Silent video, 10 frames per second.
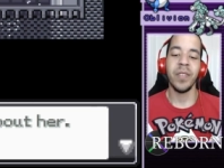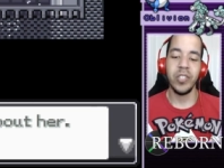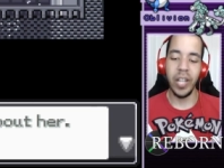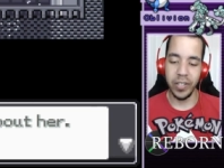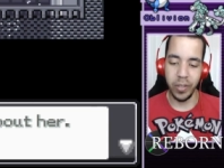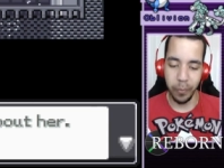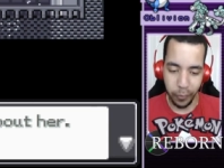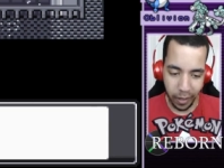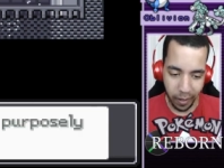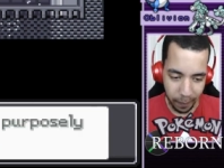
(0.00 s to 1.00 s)
She had some
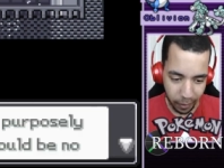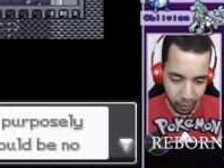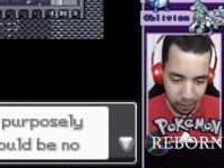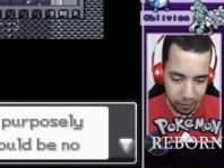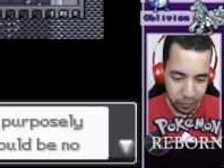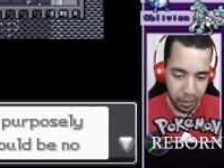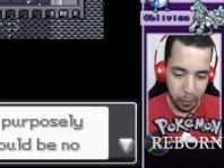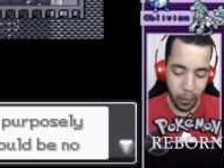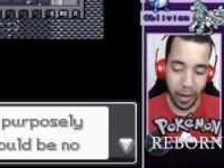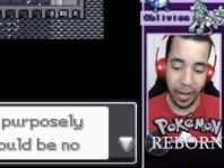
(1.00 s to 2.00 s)
flair about her.
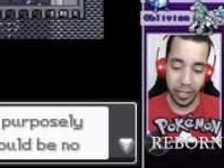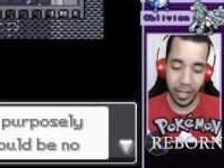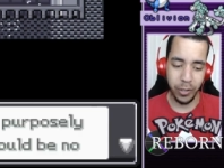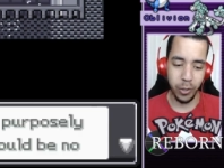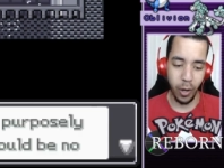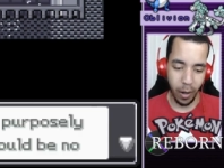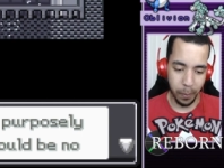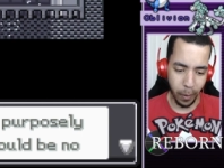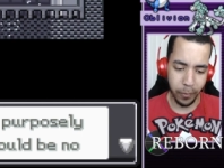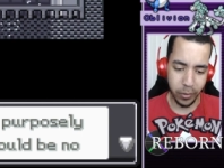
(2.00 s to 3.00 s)
But when I had to let you go, I
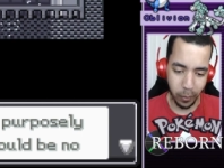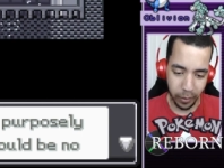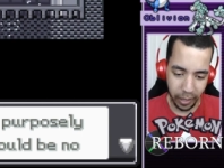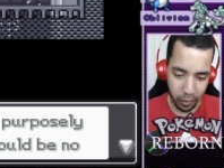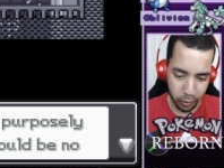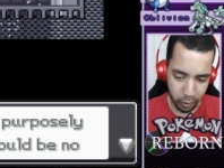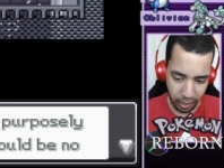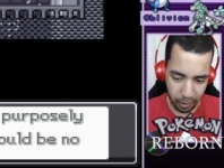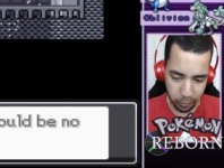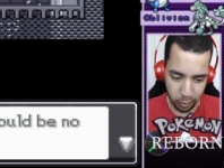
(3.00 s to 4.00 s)
purposely withheld your
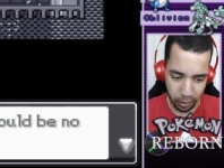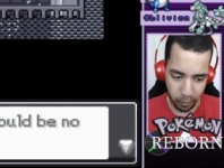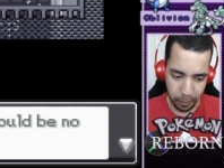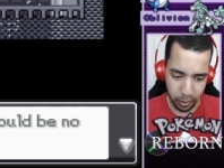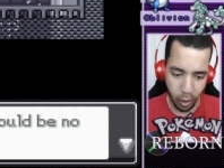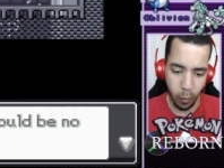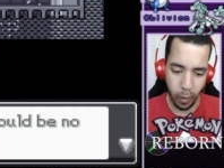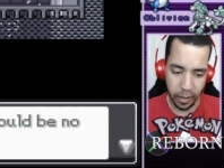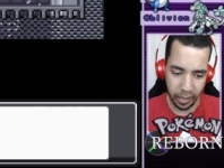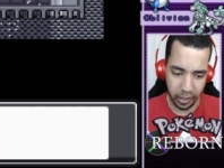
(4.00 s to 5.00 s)
name so there would be no
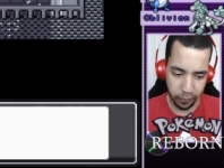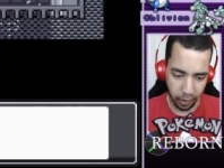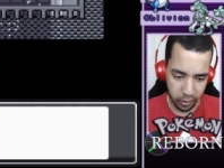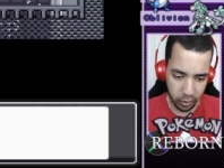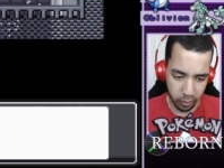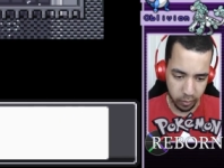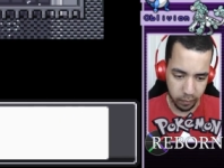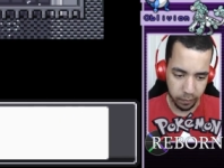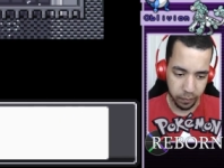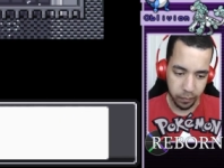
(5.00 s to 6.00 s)
way they could find you.
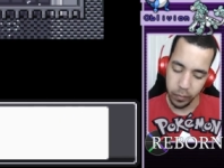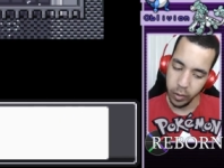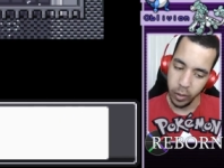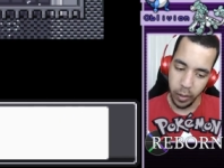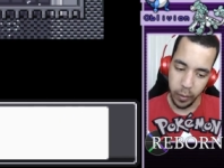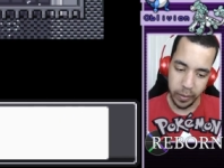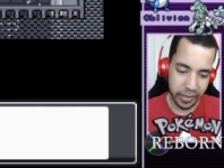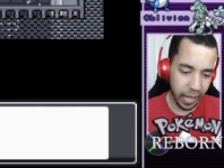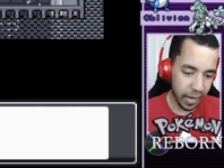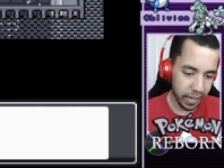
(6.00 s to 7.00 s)
Who is
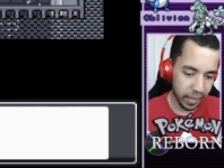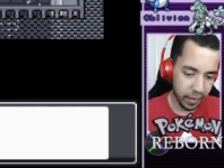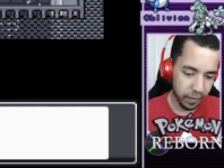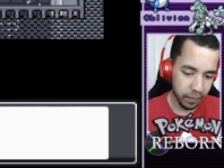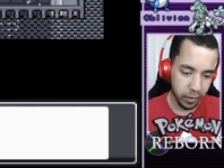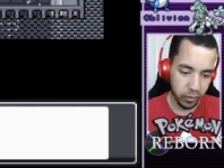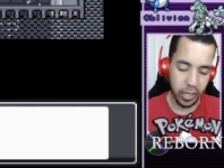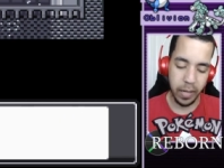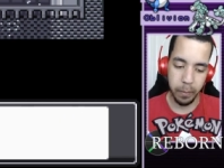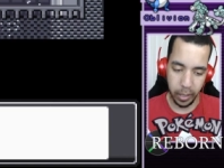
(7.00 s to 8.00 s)
they?
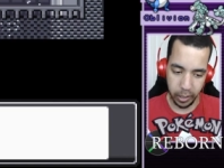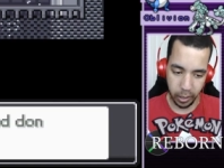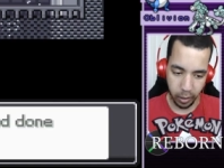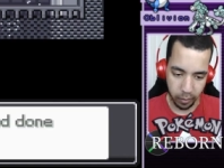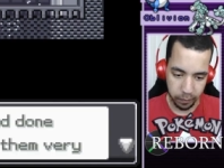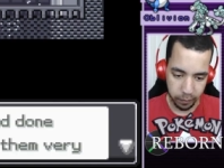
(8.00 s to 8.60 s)
Team Meteor.